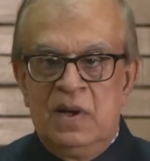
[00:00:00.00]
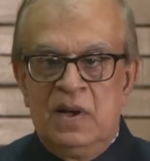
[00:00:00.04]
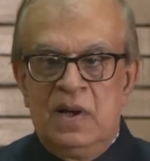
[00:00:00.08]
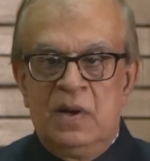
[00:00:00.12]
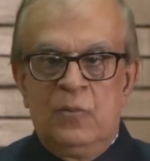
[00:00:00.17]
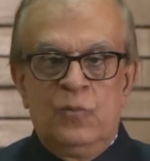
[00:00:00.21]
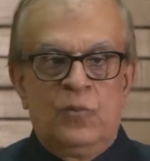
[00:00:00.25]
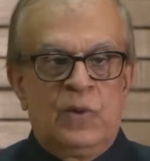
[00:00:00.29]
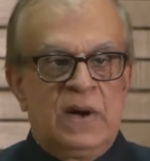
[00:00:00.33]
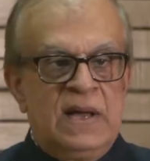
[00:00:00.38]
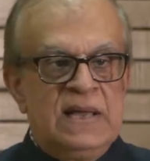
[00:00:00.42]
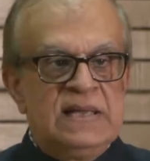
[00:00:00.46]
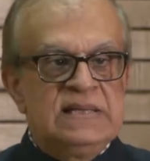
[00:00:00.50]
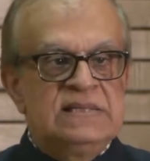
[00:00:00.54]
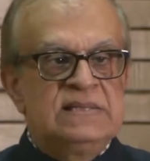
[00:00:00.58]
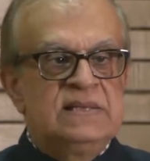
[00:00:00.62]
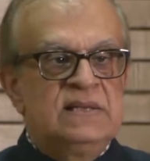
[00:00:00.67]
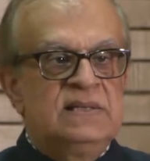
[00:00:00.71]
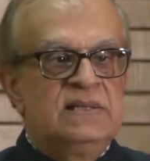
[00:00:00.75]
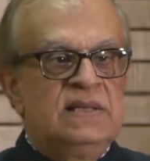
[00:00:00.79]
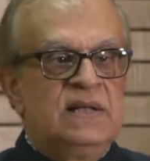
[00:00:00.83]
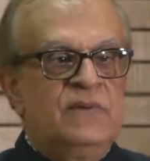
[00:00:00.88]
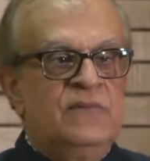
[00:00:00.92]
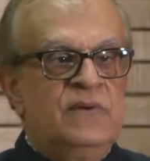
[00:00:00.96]
And why is
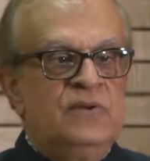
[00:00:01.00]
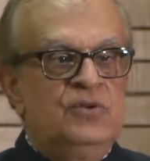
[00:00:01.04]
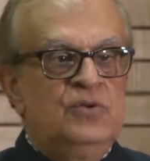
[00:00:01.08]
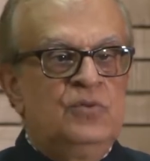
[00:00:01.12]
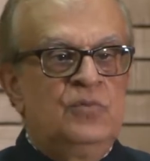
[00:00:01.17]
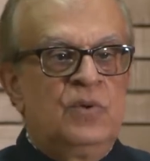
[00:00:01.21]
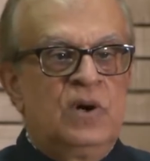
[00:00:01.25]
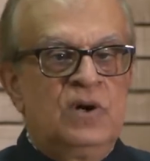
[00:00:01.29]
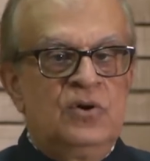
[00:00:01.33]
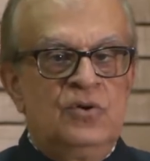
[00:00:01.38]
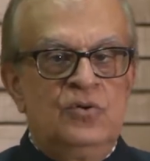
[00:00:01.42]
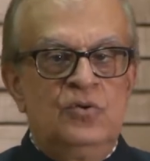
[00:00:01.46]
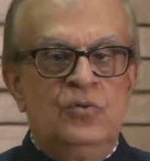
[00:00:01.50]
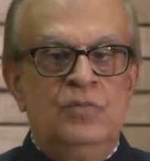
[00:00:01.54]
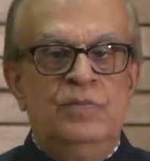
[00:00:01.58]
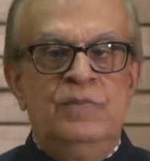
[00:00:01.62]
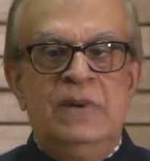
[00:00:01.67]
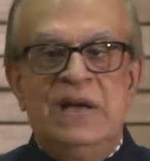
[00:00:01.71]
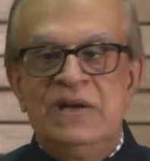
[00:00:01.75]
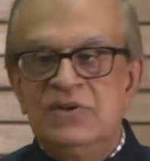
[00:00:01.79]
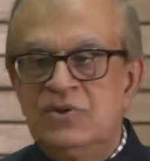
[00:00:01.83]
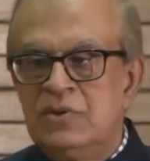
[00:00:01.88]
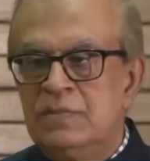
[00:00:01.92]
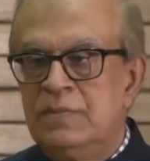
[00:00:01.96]
it that when you want to do
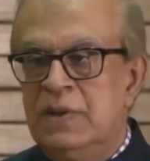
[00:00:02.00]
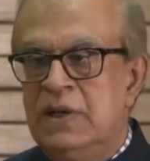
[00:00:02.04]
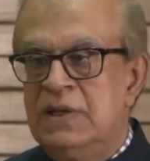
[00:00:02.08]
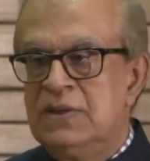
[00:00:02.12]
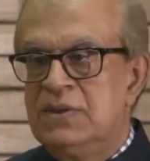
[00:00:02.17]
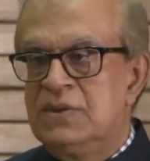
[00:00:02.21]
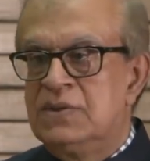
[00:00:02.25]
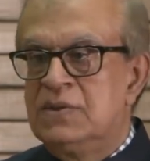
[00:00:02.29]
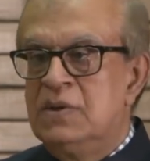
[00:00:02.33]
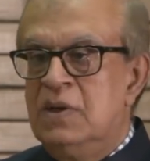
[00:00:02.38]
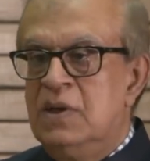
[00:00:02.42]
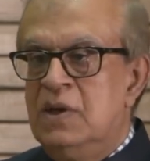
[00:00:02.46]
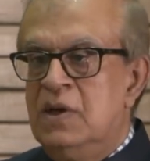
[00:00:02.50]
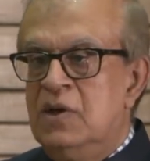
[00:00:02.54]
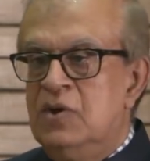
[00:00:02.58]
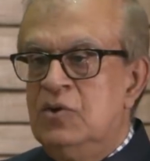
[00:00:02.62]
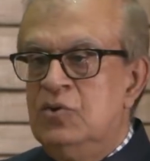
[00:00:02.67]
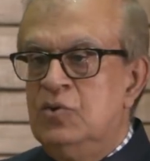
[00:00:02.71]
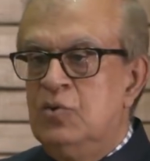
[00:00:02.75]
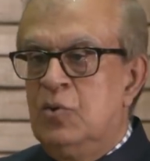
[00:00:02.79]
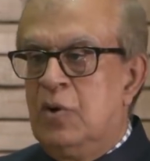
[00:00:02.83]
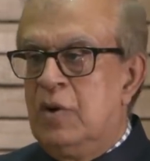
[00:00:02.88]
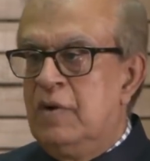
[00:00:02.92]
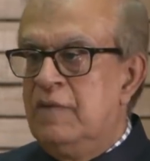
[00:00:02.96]
measurements,
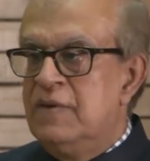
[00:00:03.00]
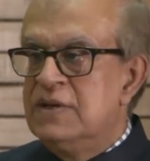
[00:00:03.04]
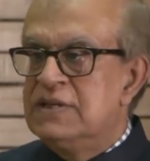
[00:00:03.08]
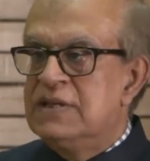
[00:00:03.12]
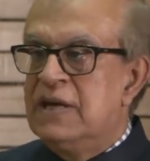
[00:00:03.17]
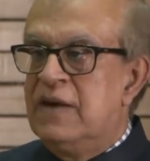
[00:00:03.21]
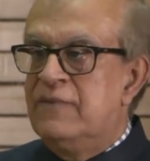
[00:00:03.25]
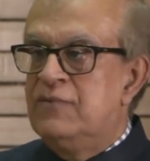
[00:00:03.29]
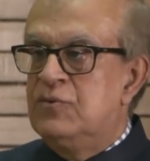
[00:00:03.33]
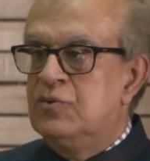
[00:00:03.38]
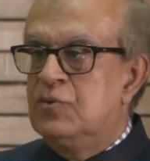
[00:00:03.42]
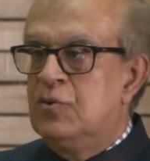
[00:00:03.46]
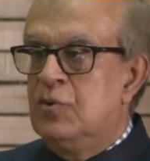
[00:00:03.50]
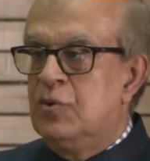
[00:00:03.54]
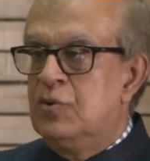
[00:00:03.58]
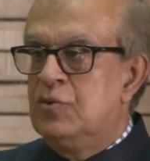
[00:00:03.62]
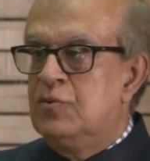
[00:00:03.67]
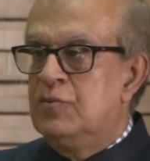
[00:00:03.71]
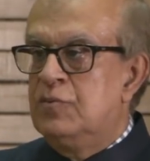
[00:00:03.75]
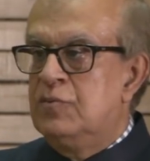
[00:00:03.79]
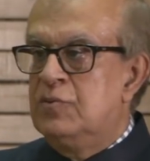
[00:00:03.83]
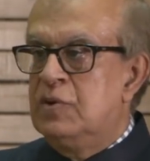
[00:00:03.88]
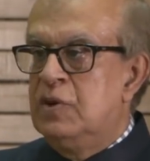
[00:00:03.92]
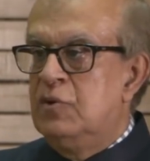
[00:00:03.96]
you always have to go
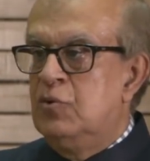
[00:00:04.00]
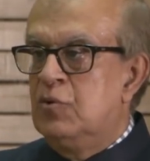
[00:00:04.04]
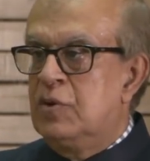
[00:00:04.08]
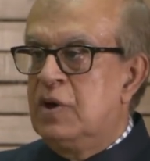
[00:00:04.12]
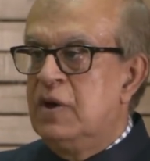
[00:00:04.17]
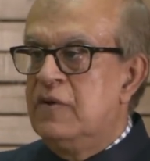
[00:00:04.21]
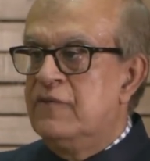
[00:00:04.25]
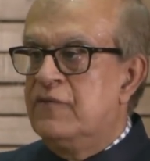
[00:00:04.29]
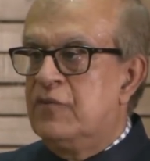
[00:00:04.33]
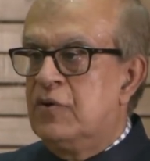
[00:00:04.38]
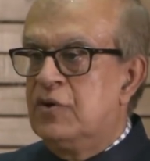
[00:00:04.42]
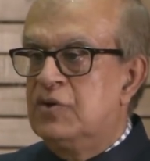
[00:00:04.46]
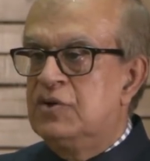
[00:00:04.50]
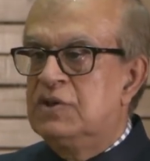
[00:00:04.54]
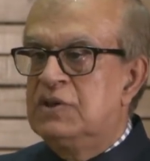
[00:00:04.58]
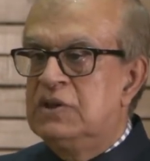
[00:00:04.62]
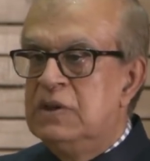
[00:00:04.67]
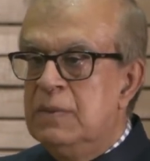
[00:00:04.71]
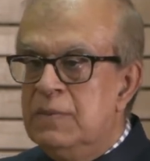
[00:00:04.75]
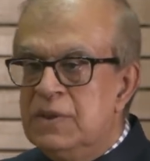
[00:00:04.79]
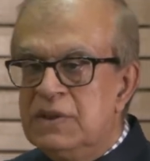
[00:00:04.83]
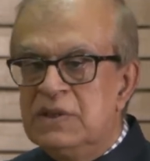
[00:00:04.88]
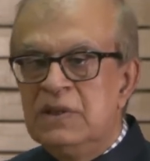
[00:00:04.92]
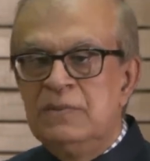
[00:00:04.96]
looking for
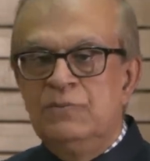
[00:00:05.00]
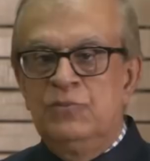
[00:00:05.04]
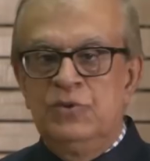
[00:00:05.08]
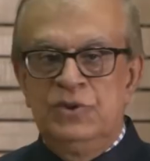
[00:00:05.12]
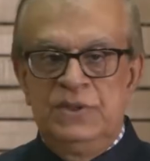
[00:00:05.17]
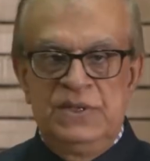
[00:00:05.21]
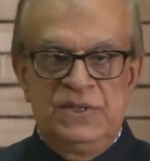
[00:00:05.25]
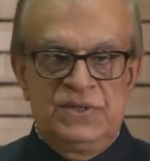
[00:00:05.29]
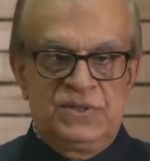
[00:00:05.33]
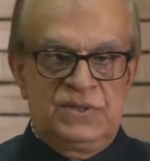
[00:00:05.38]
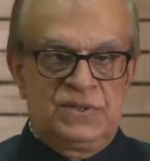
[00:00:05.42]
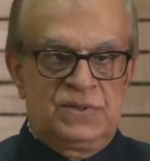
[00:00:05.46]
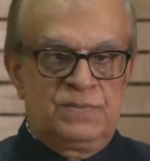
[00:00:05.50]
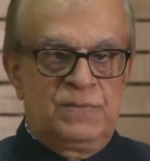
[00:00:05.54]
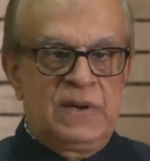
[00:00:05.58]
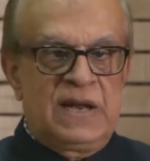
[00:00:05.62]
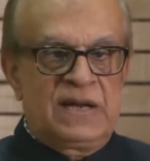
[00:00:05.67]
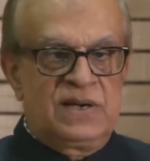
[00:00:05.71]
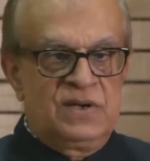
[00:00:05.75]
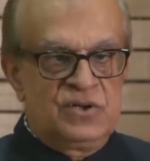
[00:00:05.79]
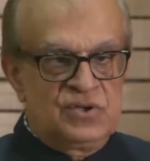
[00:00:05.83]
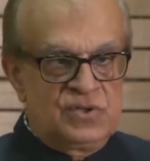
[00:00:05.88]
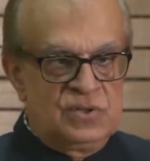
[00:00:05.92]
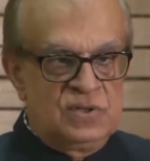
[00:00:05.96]
Tibetan Buddhist
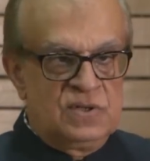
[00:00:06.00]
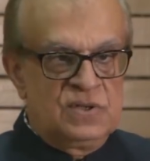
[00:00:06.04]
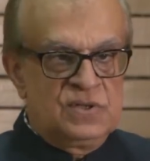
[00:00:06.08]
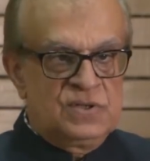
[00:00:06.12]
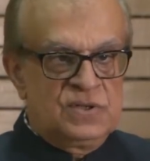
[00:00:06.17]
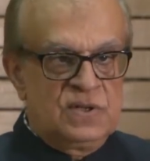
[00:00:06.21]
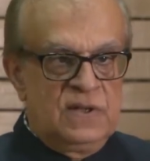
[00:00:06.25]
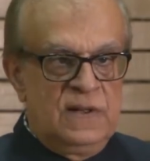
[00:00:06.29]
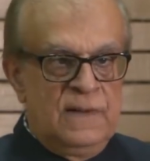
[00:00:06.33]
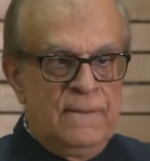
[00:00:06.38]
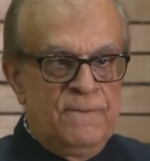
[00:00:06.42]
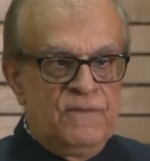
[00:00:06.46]
practitioners?